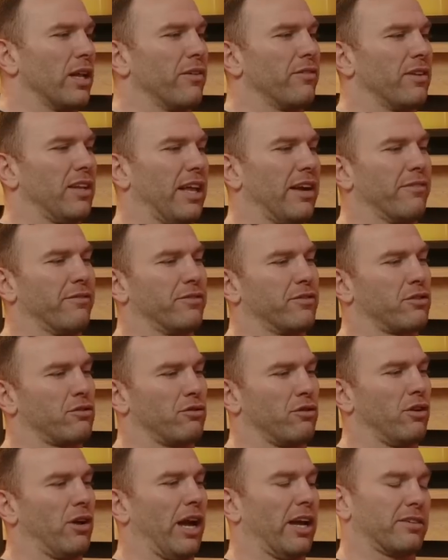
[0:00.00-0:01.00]
have lived
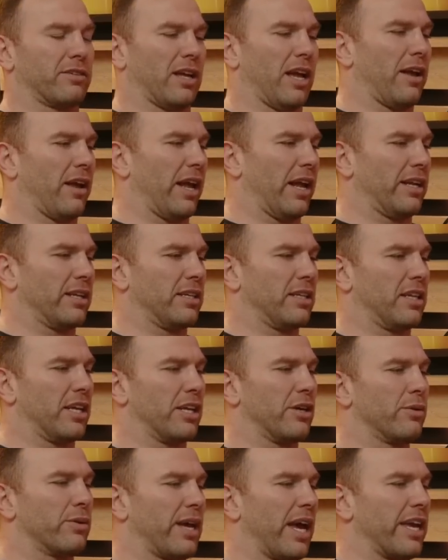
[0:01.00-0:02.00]
through in
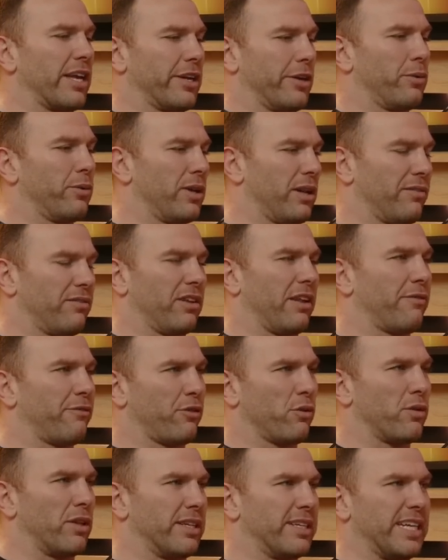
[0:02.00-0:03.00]
the UK you will have lived
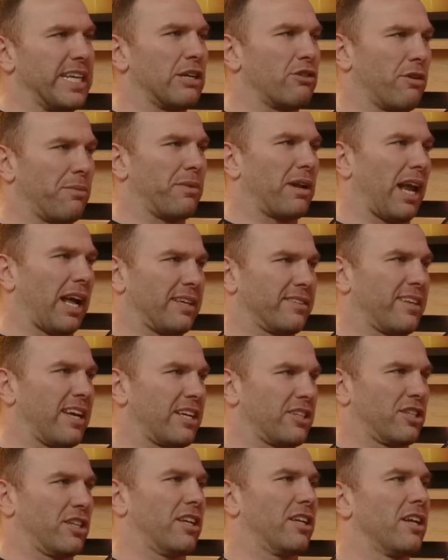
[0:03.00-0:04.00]
through the
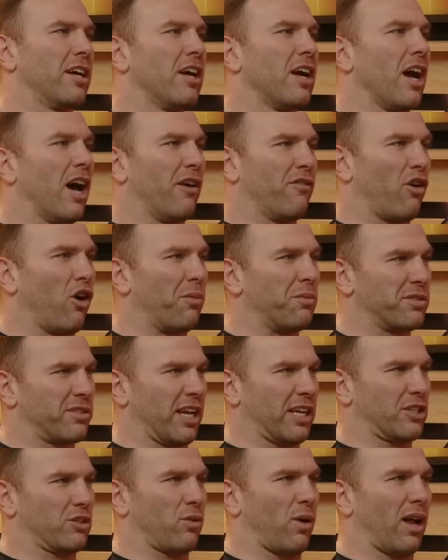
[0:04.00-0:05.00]
decriminalization of
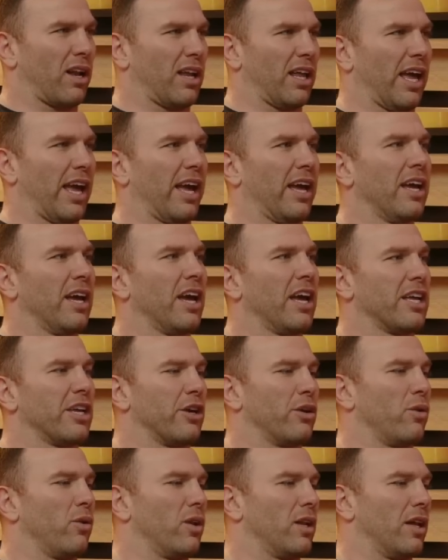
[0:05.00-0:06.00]
homosexuality
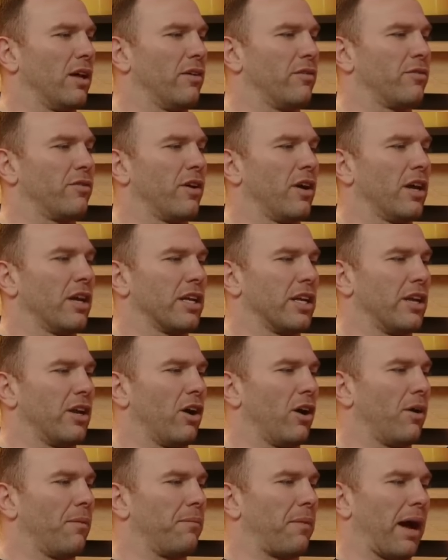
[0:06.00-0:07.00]
you will have you
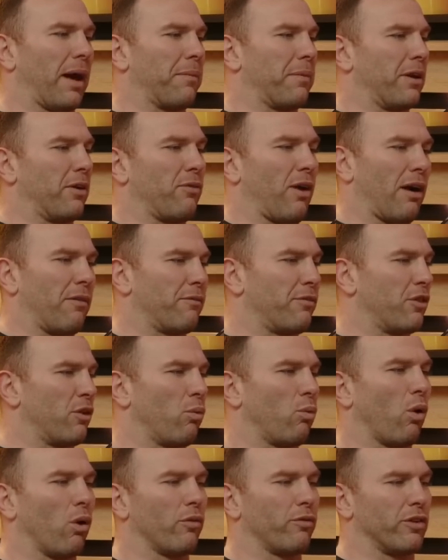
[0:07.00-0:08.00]
know might have been around for the
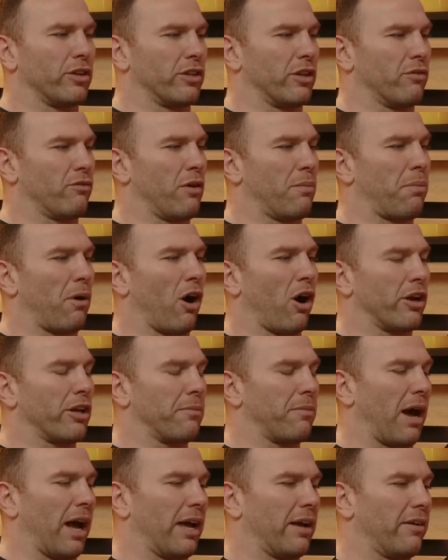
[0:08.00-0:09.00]
Wolfenden report you
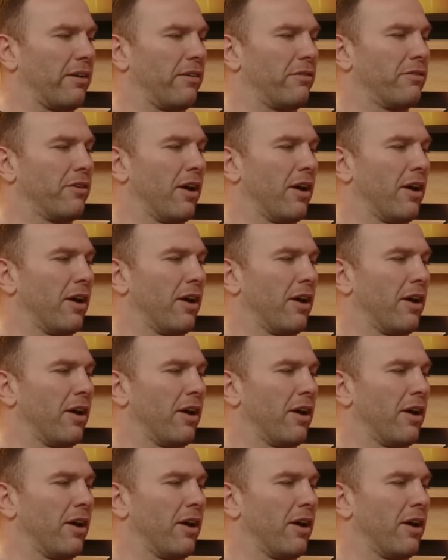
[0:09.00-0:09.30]
might have